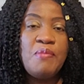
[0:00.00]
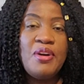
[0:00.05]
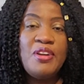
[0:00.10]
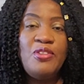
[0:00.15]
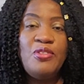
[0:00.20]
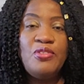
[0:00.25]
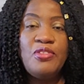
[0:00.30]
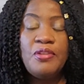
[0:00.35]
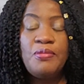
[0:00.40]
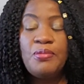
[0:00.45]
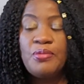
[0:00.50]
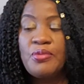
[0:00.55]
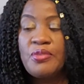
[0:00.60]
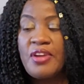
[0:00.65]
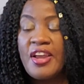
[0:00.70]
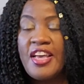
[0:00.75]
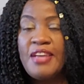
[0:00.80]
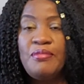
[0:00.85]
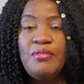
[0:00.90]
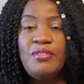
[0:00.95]
to
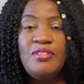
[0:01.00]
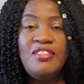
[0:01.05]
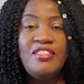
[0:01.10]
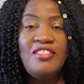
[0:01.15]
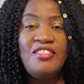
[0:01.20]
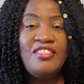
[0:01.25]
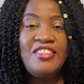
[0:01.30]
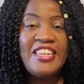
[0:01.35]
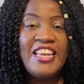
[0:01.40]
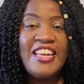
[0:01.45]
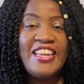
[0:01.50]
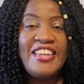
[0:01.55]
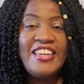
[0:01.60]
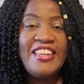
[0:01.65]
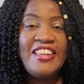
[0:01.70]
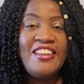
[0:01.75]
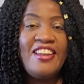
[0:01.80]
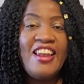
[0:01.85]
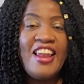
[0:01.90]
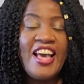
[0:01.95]
subscribe to this
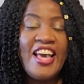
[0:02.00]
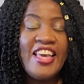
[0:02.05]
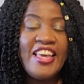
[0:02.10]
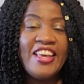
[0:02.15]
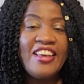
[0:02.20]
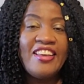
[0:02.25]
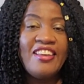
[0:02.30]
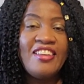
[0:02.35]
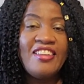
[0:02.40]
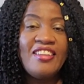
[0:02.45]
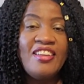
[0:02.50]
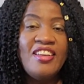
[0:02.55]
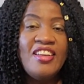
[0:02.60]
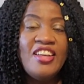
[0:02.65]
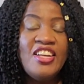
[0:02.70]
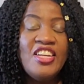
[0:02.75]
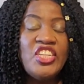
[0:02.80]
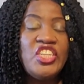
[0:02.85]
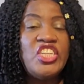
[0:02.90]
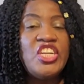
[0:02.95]
channel, like,
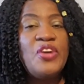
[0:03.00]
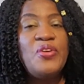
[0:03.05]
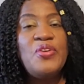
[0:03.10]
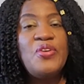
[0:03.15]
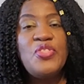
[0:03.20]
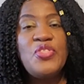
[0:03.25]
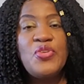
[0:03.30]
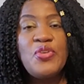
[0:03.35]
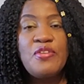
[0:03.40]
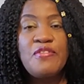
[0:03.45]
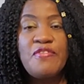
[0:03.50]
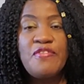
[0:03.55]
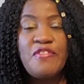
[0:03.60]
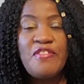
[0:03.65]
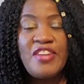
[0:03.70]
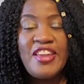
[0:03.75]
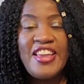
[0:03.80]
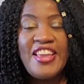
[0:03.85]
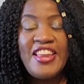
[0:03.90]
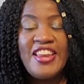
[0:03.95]
share with your
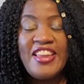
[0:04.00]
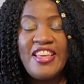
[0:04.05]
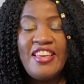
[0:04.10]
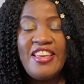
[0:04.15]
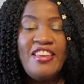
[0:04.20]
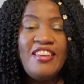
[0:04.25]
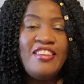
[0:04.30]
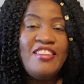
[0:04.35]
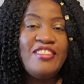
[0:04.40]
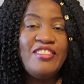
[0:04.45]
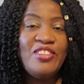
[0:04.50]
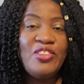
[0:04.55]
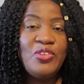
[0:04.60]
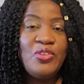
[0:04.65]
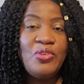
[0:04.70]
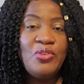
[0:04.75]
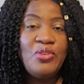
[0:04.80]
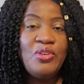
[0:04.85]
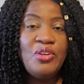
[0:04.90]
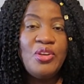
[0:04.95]
friend,
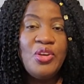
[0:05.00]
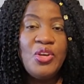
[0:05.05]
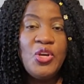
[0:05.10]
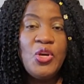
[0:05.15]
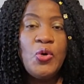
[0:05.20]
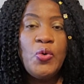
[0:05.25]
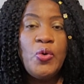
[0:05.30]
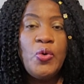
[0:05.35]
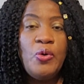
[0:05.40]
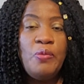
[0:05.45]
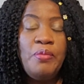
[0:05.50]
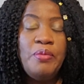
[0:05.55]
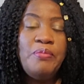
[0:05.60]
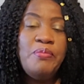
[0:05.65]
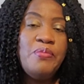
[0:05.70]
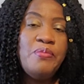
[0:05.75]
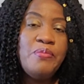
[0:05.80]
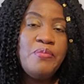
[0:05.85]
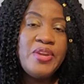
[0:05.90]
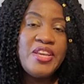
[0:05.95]
and we'll be
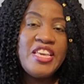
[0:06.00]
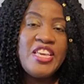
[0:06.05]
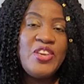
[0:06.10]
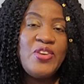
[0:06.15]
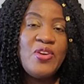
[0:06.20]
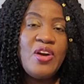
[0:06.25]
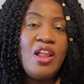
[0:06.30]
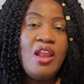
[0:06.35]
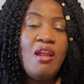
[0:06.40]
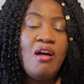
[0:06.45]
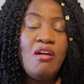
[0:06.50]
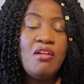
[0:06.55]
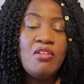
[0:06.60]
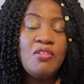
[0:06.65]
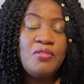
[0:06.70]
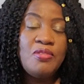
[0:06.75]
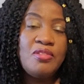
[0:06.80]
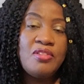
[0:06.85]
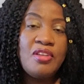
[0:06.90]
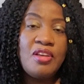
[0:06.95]
bringing you a lot
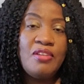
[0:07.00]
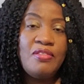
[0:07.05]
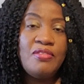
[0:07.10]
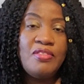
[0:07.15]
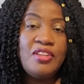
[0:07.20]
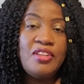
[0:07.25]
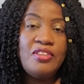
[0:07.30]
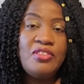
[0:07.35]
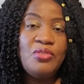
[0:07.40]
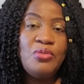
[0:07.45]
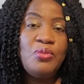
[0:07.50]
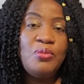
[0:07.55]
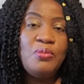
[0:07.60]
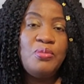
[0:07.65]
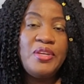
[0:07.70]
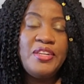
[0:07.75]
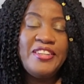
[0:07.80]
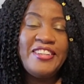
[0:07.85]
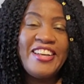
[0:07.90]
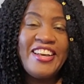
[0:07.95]
of stuff that will
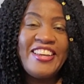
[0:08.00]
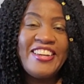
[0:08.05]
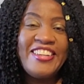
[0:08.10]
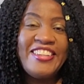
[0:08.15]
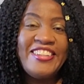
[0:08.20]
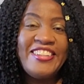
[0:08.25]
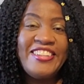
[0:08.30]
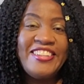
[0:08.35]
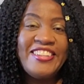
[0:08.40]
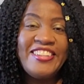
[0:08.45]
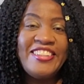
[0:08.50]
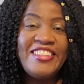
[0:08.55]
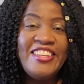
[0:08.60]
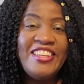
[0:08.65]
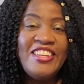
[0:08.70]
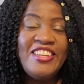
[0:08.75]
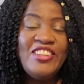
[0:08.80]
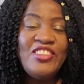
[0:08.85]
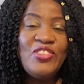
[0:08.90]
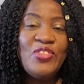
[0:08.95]
be encouraging.
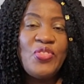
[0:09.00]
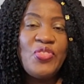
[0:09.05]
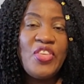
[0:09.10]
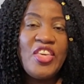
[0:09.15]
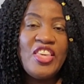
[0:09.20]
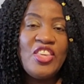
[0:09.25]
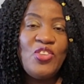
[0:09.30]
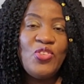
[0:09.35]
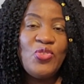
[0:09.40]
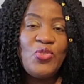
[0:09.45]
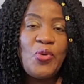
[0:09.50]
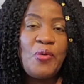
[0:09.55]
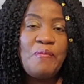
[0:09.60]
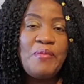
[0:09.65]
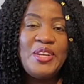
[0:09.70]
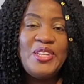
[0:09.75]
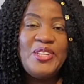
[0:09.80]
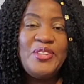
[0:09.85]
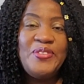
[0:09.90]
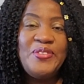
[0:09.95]
So thank you so
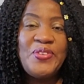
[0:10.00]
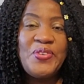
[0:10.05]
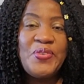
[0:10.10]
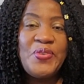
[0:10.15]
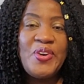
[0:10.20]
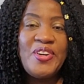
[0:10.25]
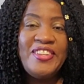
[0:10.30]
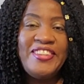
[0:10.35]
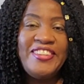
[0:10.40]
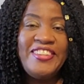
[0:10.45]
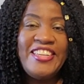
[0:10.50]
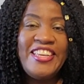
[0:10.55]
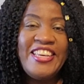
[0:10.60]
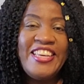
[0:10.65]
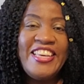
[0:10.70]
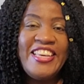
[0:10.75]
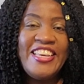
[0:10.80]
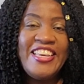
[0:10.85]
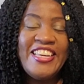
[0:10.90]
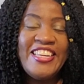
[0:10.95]
much for
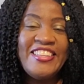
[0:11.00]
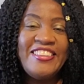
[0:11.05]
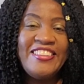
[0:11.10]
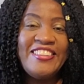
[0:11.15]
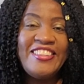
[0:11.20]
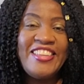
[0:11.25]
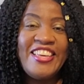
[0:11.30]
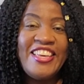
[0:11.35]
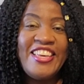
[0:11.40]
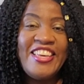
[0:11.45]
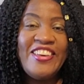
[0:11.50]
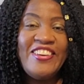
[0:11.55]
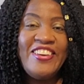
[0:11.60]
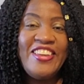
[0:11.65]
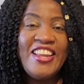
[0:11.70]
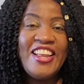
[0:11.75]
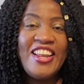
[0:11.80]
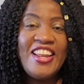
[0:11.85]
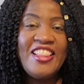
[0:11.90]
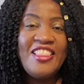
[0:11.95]
watching. See you
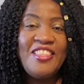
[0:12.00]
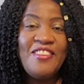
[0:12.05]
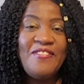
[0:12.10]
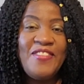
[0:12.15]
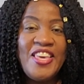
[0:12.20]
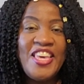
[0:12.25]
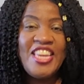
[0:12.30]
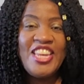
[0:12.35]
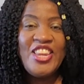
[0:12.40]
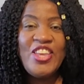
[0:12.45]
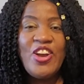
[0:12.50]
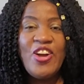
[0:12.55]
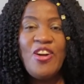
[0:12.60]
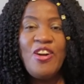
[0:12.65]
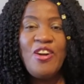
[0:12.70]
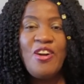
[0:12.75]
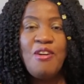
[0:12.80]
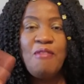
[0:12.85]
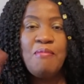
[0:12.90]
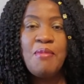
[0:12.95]
in another
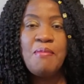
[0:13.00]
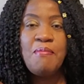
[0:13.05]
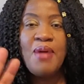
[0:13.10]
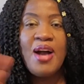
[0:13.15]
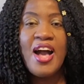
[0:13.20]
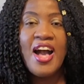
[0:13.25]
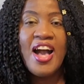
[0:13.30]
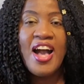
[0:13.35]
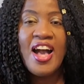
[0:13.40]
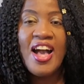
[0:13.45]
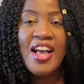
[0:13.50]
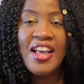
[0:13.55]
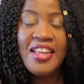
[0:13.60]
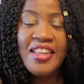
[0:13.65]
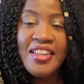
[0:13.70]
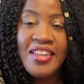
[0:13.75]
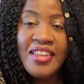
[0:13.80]
video. Bye.